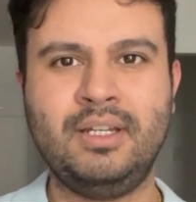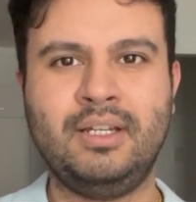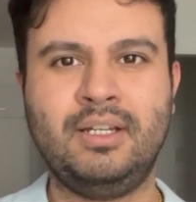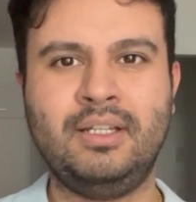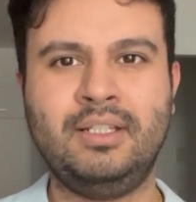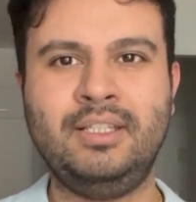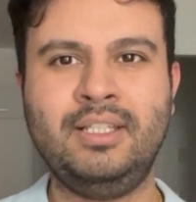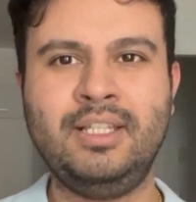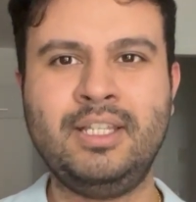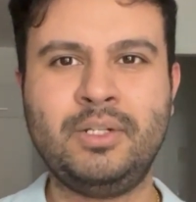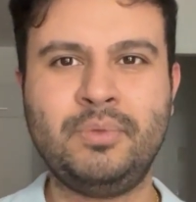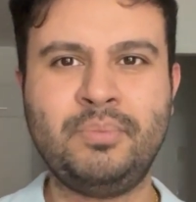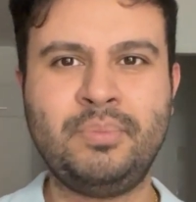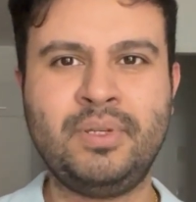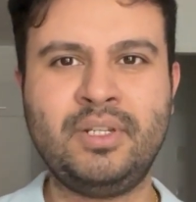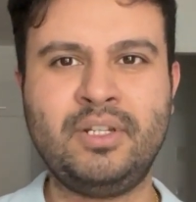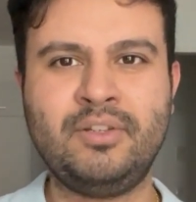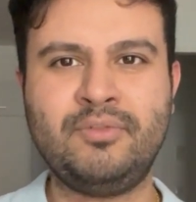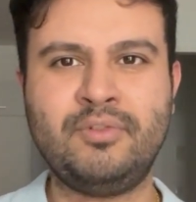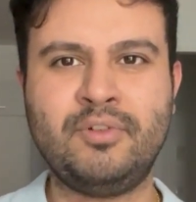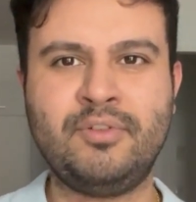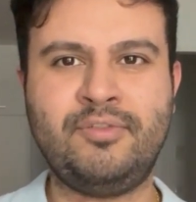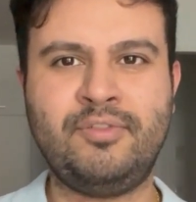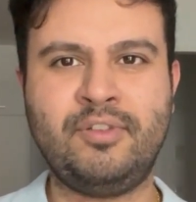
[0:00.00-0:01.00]
little bit
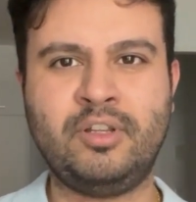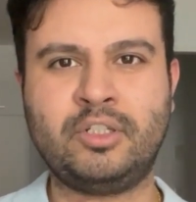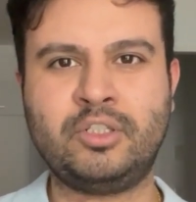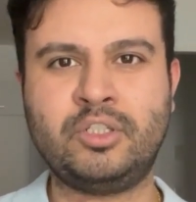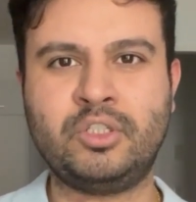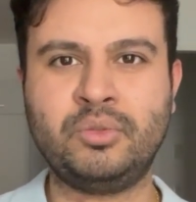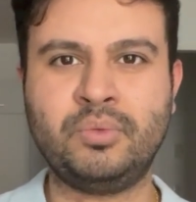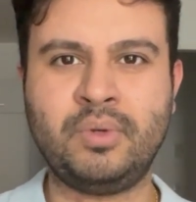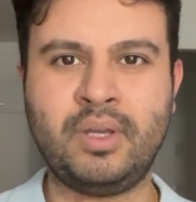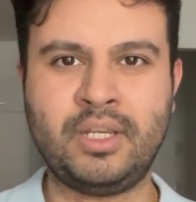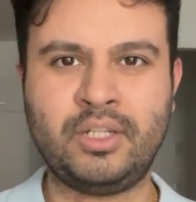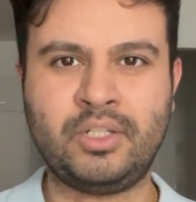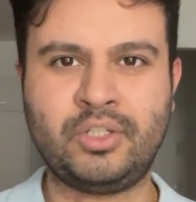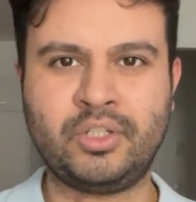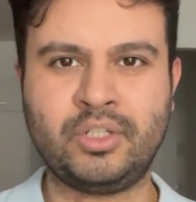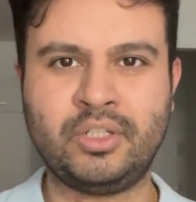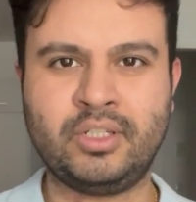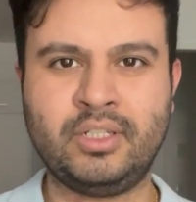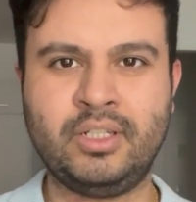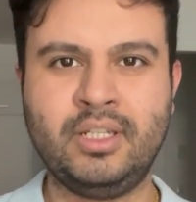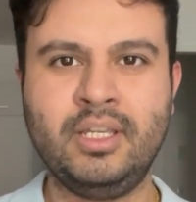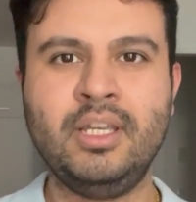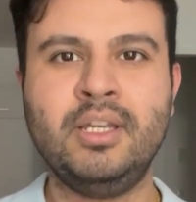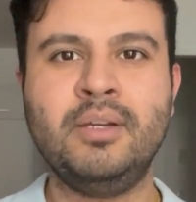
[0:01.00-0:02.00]
of a
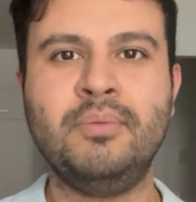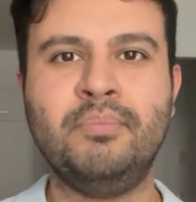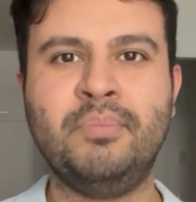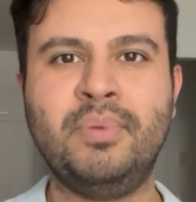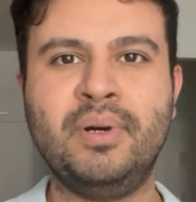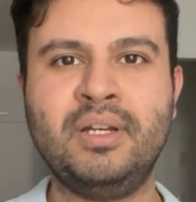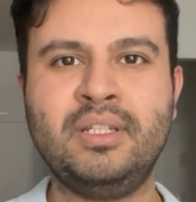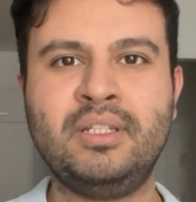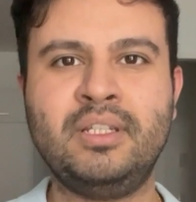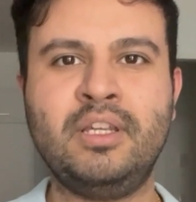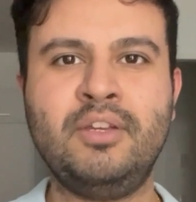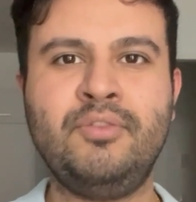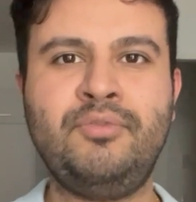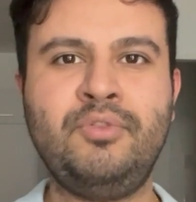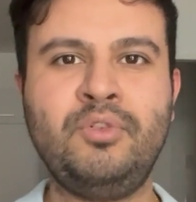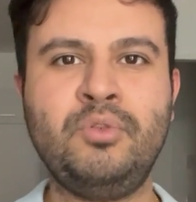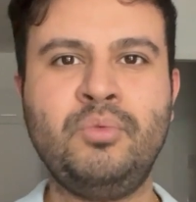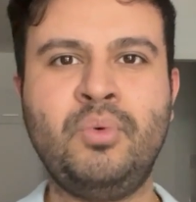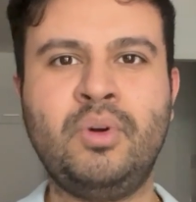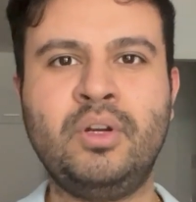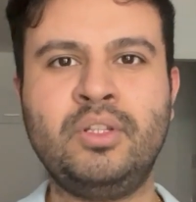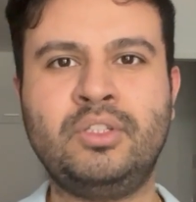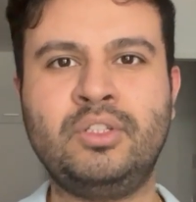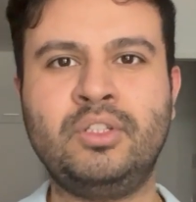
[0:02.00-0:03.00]
fluctuation, but if you
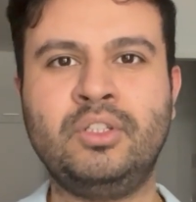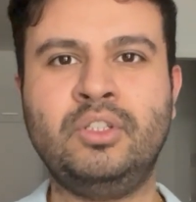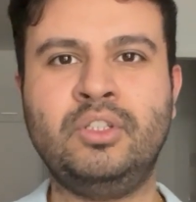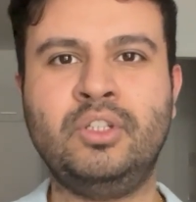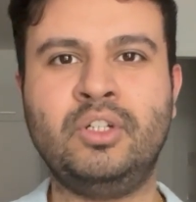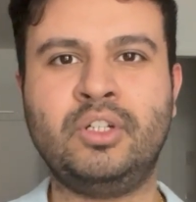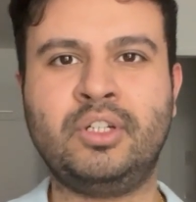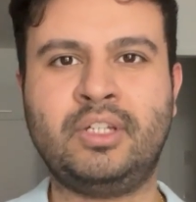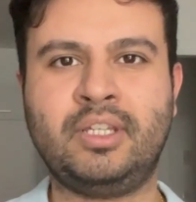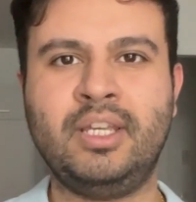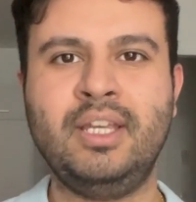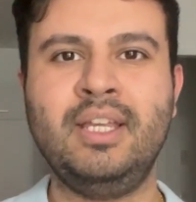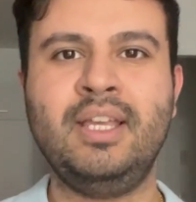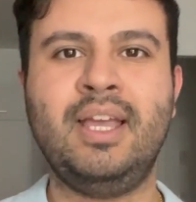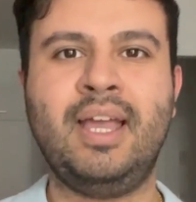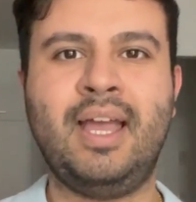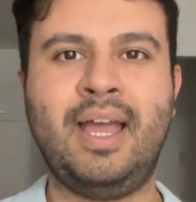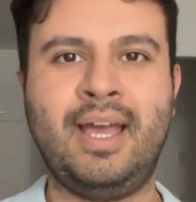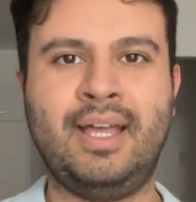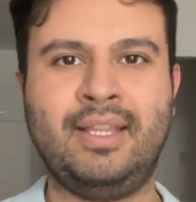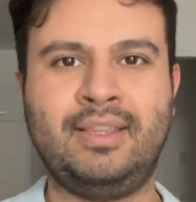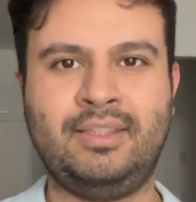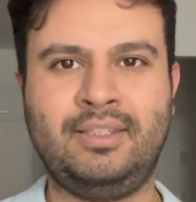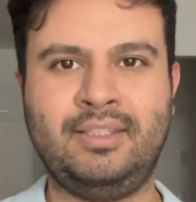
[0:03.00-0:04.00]
want to look
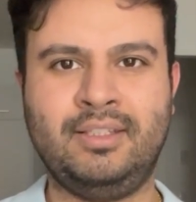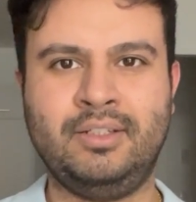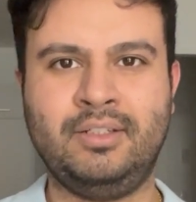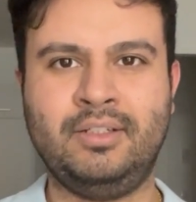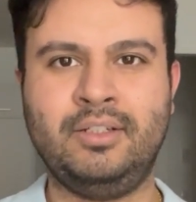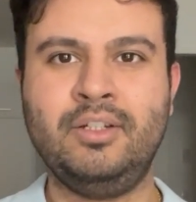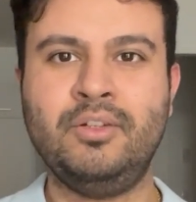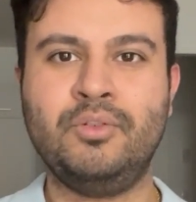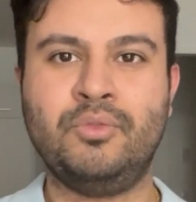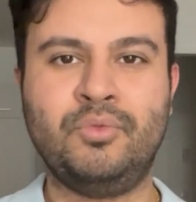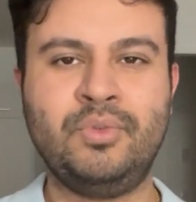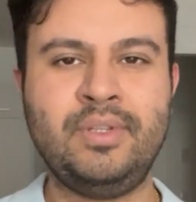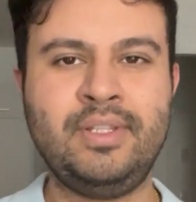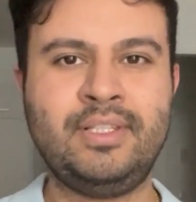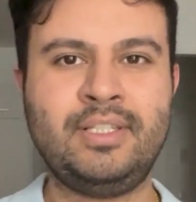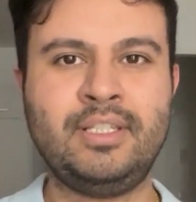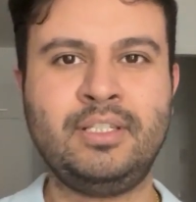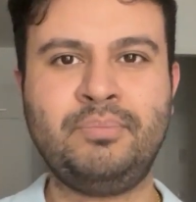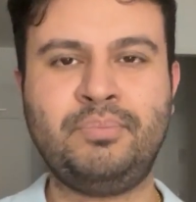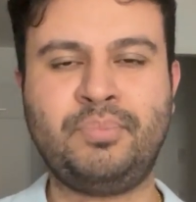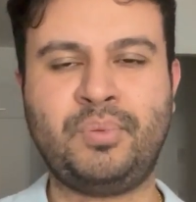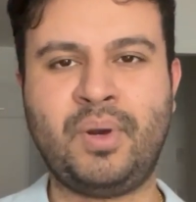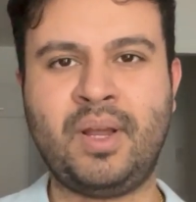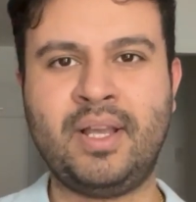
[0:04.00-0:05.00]
at the
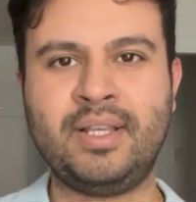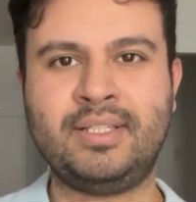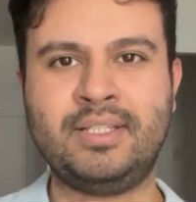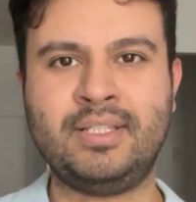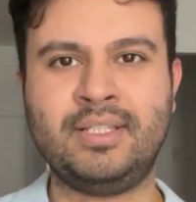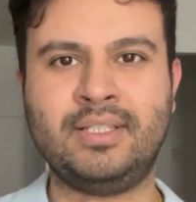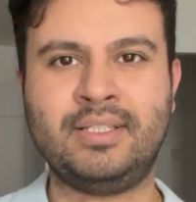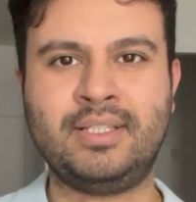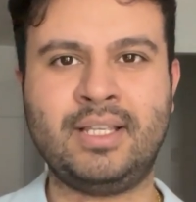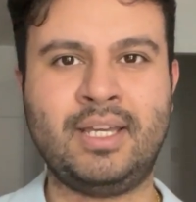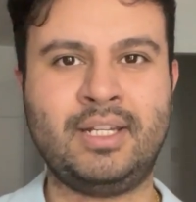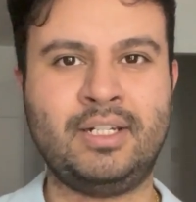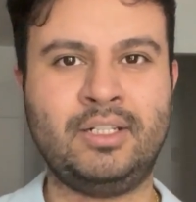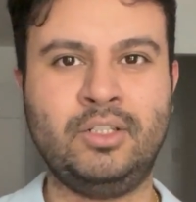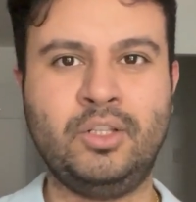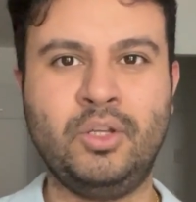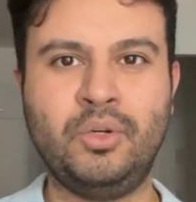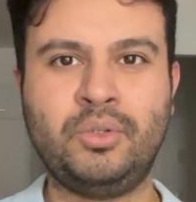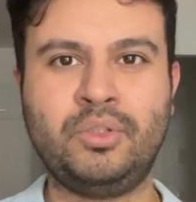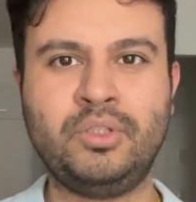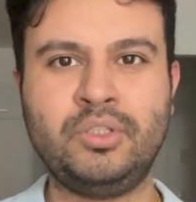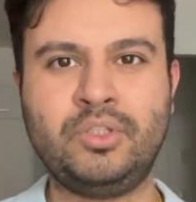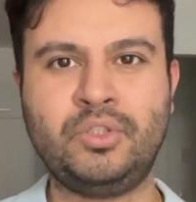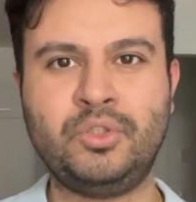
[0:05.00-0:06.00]
recent prices at a
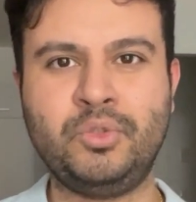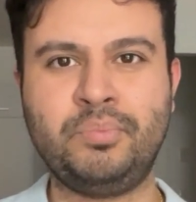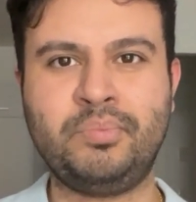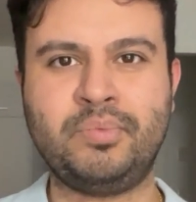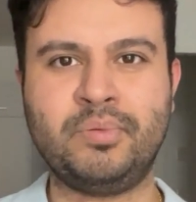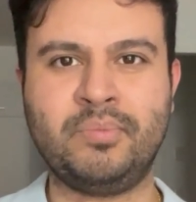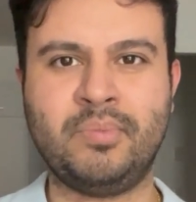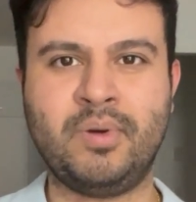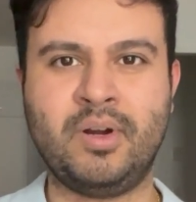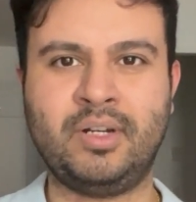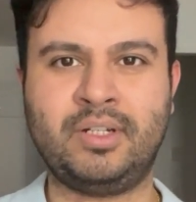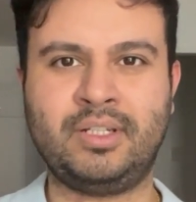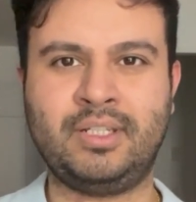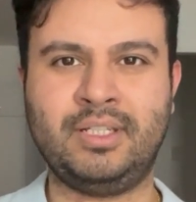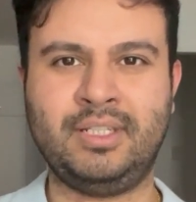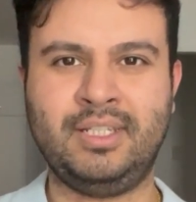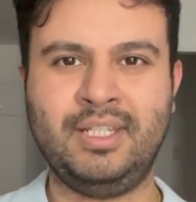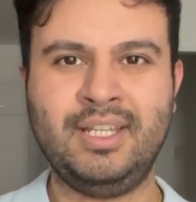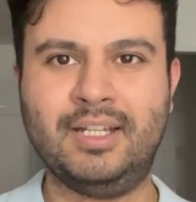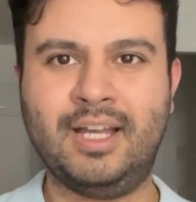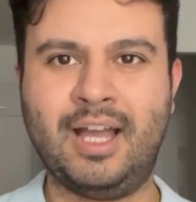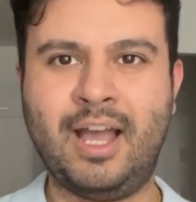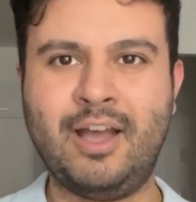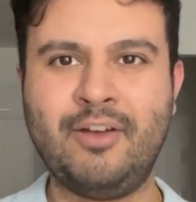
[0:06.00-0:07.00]
local supermarket,
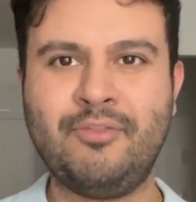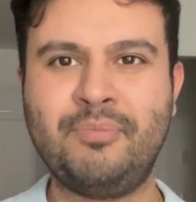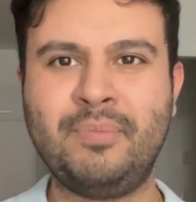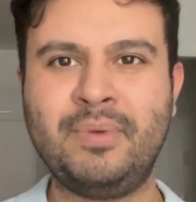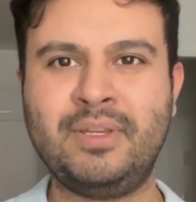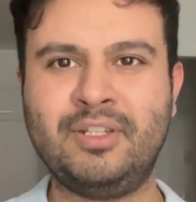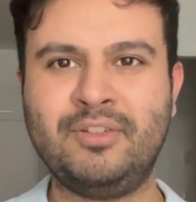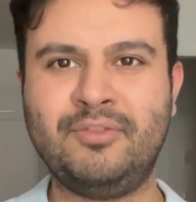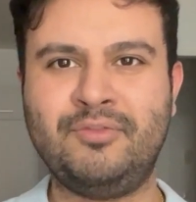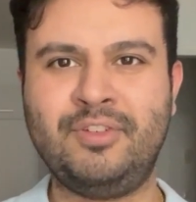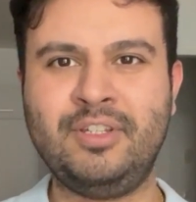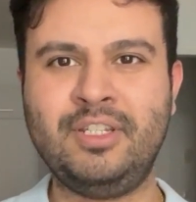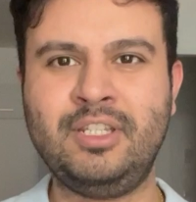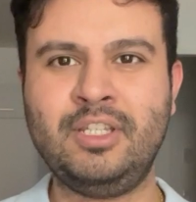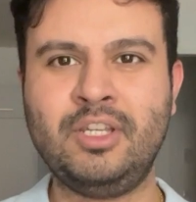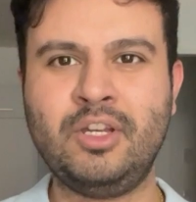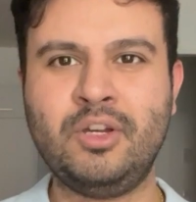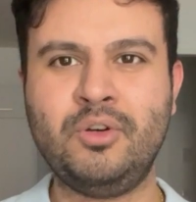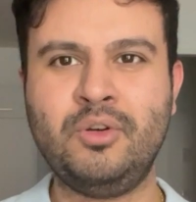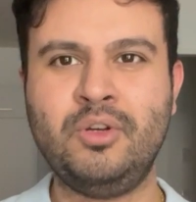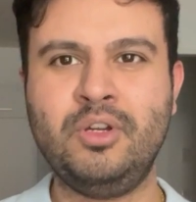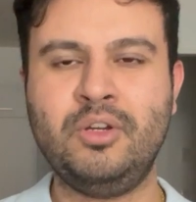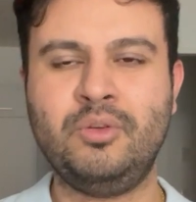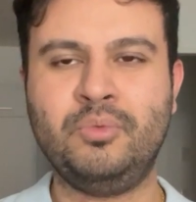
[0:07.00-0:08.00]
I've made a
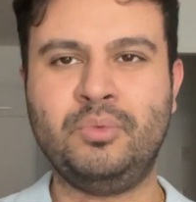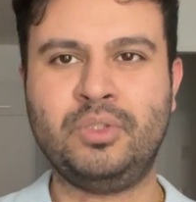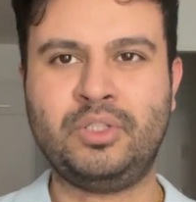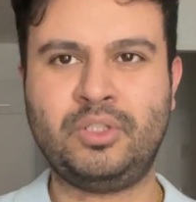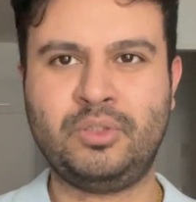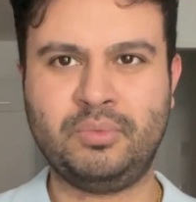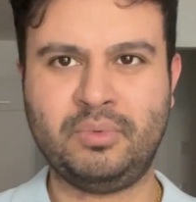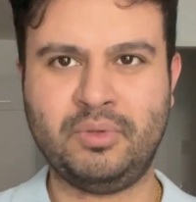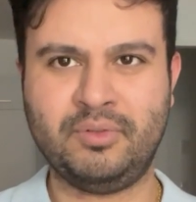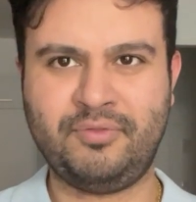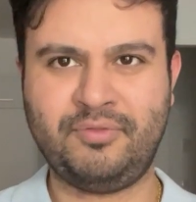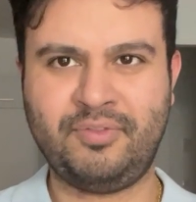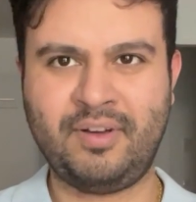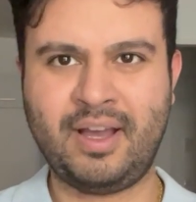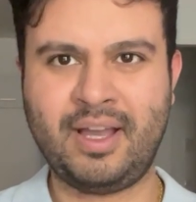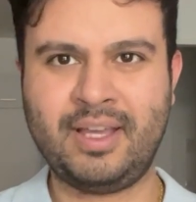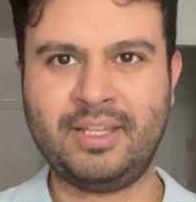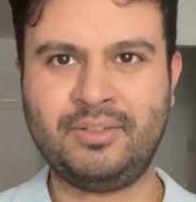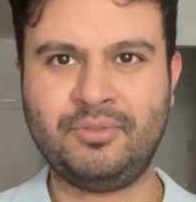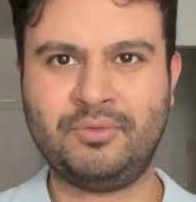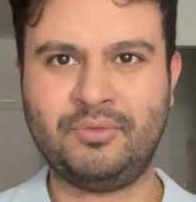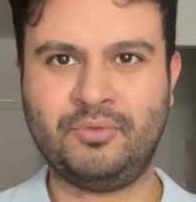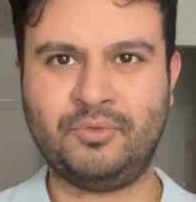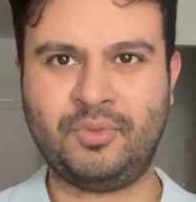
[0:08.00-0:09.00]
video which you will
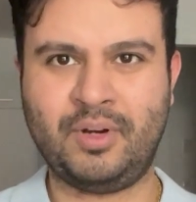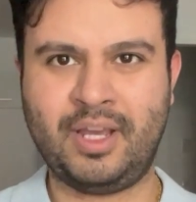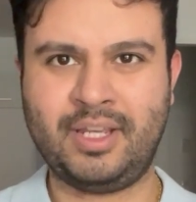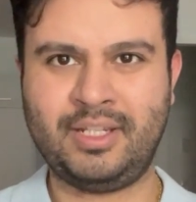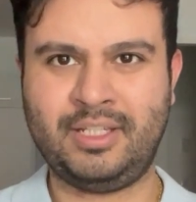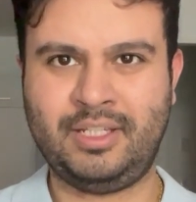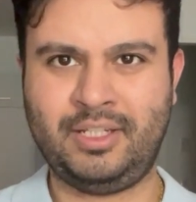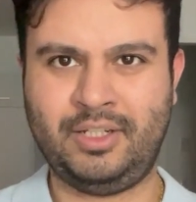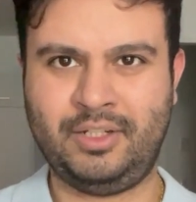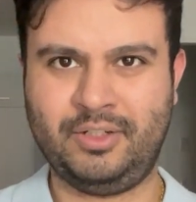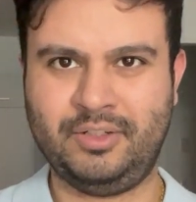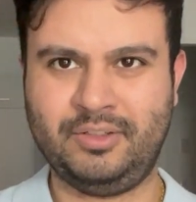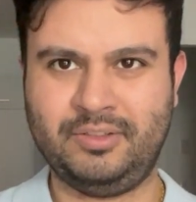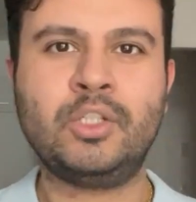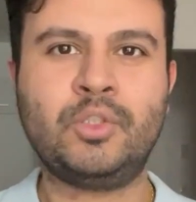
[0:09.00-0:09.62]
find right here.